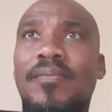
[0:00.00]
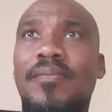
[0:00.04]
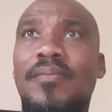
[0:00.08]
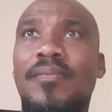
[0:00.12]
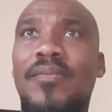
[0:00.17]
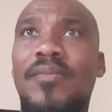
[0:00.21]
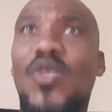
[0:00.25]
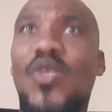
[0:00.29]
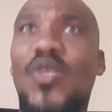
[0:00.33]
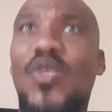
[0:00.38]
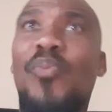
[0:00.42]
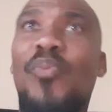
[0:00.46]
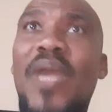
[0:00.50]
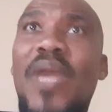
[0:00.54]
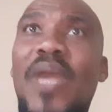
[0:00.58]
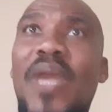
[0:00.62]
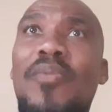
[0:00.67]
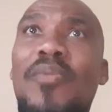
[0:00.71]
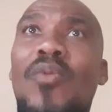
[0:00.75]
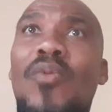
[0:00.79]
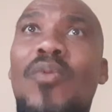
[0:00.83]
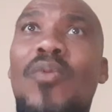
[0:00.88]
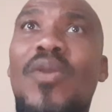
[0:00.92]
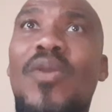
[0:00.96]
Your
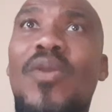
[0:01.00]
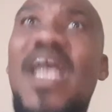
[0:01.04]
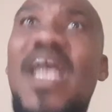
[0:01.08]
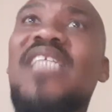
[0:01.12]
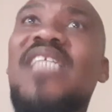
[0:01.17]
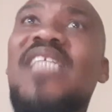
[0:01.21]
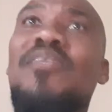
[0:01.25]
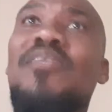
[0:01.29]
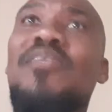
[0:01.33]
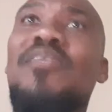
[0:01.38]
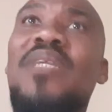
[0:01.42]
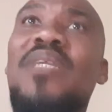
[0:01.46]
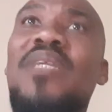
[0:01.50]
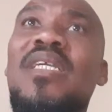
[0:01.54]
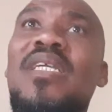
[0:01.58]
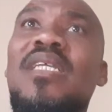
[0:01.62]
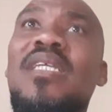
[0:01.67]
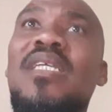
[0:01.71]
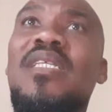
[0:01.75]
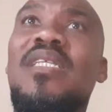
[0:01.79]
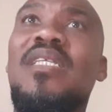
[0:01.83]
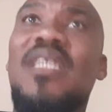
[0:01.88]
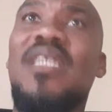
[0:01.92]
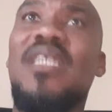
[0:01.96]
paperwork has to be
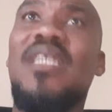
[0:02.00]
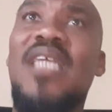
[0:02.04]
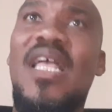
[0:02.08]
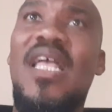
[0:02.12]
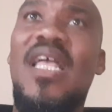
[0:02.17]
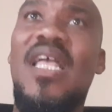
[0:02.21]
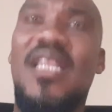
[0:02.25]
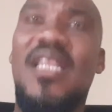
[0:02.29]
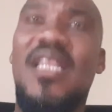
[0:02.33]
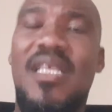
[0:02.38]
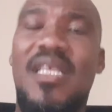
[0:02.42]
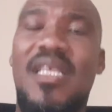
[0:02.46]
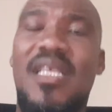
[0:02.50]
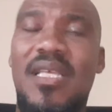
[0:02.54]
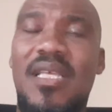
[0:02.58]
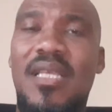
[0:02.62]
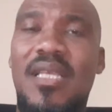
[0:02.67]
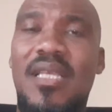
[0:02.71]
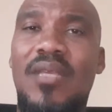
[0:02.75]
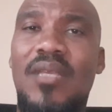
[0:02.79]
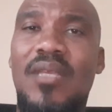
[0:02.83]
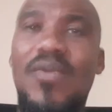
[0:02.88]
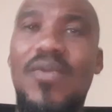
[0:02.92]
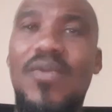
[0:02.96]
together.
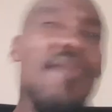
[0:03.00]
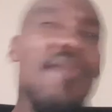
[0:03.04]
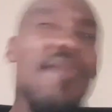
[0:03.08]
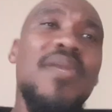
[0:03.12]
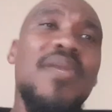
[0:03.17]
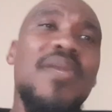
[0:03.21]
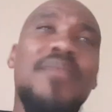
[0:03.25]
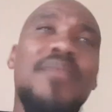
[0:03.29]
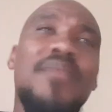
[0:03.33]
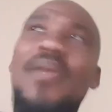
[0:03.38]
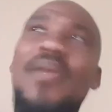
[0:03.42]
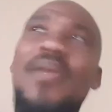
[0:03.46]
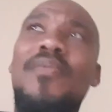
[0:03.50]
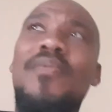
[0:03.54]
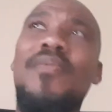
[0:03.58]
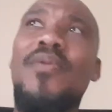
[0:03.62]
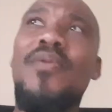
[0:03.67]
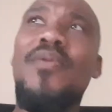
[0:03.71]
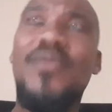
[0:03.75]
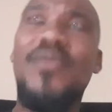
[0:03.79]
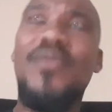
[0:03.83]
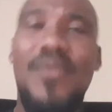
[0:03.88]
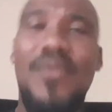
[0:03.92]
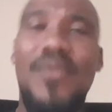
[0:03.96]
White man paperwork
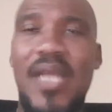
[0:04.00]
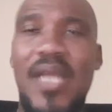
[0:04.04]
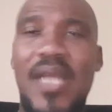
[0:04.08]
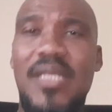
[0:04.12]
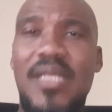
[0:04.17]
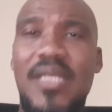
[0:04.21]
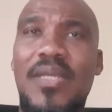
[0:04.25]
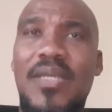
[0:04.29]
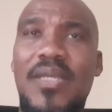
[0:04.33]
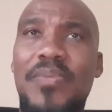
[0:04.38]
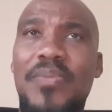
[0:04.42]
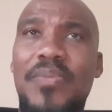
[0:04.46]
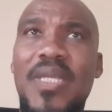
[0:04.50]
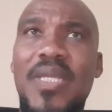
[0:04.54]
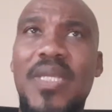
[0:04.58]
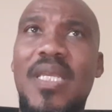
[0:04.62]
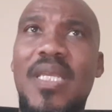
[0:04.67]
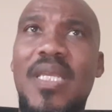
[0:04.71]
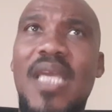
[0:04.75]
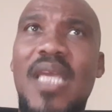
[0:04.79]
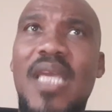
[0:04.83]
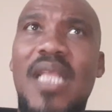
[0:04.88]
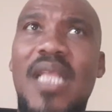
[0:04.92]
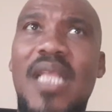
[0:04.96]
don't have to be
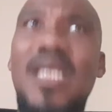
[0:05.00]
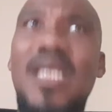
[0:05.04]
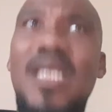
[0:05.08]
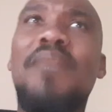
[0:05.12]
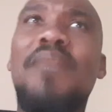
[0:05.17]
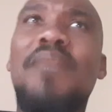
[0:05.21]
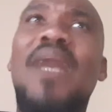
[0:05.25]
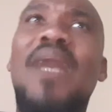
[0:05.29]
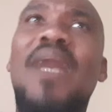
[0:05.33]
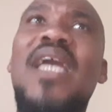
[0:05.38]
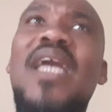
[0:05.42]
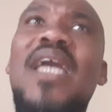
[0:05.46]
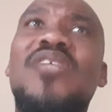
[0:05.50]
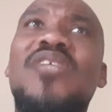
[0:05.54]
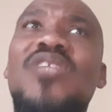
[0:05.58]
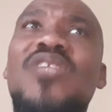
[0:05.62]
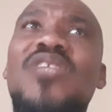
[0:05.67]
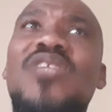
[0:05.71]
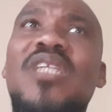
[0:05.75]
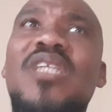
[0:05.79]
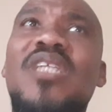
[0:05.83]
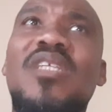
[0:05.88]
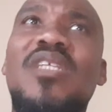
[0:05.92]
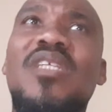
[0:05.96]
together. By
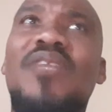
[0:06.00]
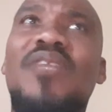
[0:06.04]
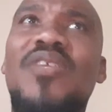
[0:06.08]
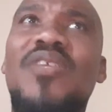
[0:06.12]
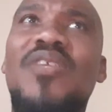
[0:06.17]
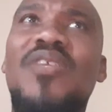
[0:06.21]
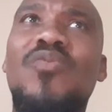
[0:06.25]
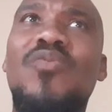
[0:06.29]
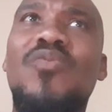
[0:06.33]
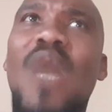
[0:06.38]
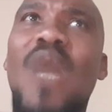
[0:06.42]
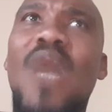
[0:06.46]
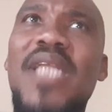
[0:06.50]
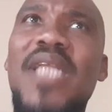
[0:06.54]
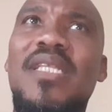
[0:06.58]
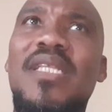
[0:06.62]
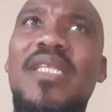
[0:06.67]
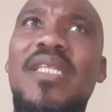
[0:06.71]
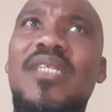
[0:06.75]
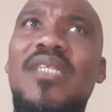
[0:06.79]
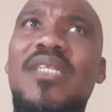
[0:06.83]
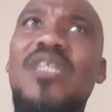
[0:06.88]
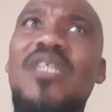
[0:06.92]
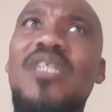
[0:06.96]
extension of his
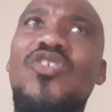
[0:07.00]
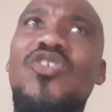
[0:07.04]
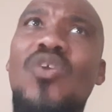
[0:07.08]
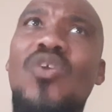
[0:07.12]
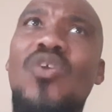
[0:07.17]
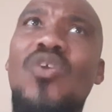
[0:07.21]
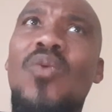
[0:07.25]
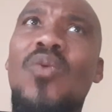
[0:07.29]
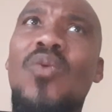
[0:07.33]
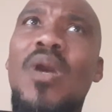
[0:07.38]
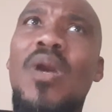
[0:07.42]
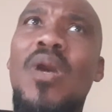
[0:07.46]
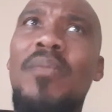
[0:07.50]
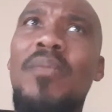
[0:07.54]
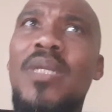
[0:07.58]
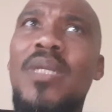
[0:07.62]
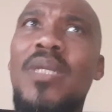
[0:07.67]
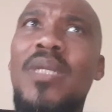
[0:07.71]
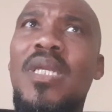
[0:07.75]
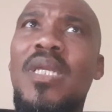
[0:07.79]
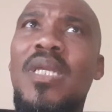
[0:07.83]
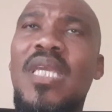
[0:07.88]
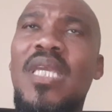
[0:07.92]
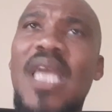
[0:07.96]
whiteness, he show up,
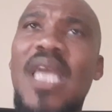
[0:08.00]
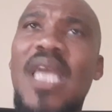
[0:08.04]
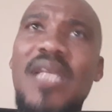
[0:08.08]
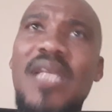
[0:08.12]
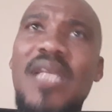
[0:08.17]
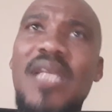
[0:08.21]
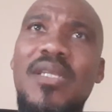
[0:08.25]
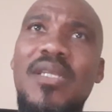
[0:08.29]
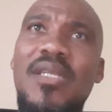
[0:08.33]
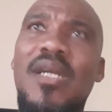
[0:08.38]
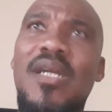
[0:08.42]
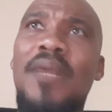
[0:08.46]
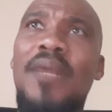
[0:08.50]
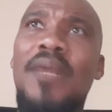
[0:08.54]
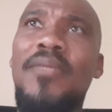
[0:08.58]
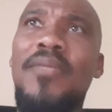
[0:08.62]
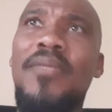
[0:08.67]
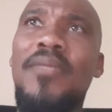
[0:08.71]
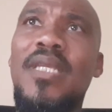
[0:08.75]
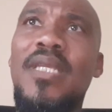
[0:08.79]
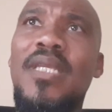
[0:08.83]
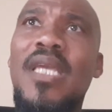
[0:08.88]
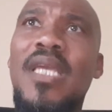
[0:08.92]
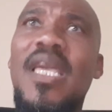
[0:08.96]
he has a
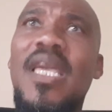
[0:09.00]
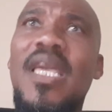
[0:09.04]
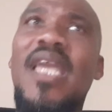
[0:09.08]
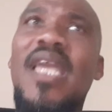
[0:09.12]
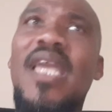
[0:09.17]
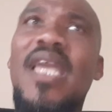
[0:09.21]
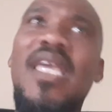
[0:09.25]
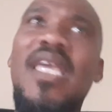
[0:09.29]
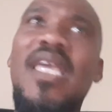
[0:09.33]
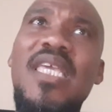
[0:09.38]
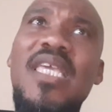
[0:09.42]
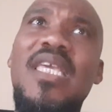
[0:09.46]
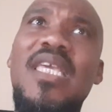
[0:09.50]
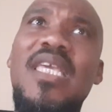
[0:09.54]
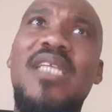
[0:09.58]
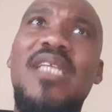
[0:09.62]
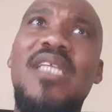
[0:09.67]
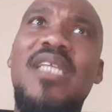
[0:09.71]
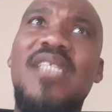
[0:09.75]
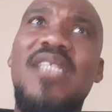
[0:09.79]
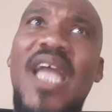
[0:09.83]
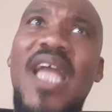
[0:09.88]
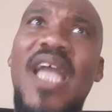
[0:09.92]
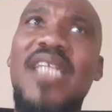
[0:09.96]
company, and he gets
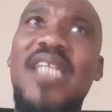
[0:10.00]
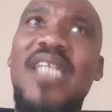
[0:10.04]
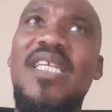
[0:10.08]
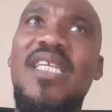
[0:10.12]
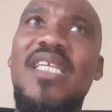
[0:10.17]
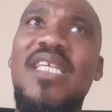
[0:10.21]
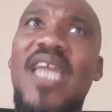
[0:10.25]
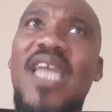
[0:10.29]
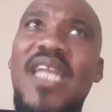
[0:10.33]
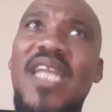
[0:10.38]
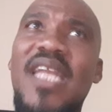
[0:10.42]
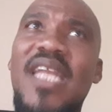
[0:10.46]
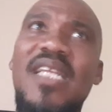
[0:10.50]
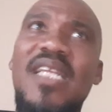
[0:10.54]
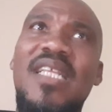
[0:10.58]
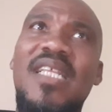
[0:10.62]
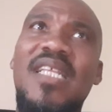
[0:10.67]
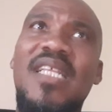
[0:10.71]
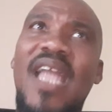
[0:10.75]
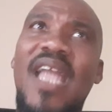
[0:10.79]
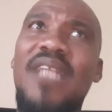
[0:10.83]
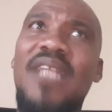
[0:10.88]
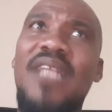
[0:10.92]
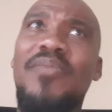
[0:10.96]
80 to
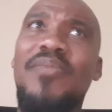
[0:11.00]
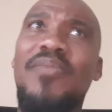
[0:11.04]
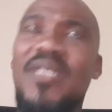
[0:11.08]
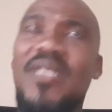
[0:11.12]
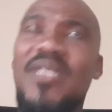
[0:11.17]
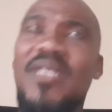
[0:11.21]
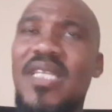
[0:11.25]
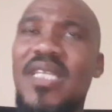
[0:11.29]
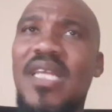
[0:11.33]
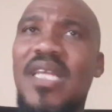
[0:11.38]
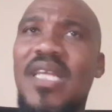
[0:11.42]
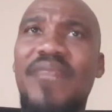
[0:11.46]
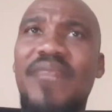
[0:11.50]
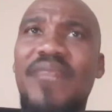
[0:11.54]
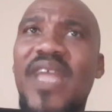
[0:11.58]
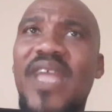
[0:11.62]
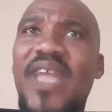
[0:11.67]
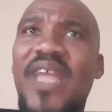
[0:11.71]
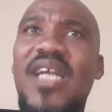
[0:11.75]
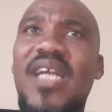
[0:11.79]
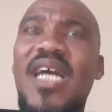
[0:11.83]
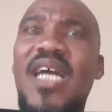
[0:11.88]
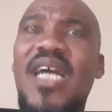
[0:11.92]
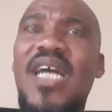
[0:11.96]
90% of that
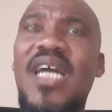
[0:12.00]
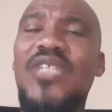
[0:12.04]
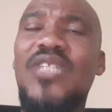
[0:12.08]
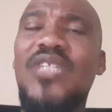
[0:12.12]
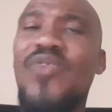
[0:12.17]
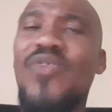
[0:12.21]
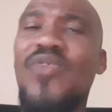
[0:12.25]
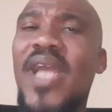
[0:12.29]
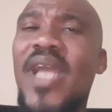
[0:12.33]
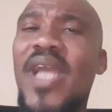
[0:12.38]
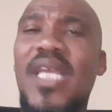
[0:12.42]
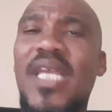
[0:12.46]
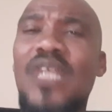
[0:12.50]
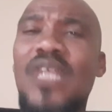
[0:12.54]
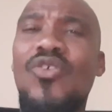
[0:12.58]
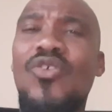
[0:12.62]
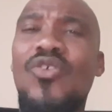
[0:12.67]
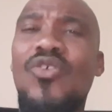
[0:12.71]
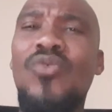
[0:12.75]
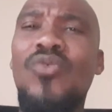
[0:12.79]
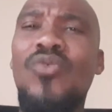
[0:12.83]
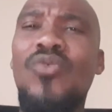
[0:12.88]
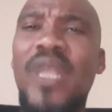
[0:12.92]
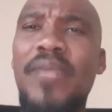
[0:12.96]
contract in your
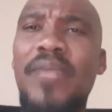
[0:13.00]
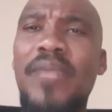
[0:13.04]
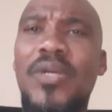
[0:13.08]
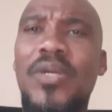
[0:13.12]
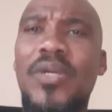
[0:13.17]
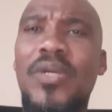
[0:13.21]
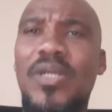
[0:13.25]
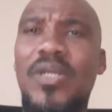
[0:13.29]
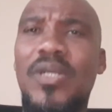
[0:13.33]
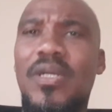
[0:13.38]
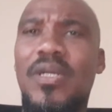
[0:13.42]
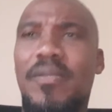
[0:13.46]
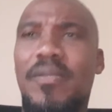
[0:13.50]
neighborhood.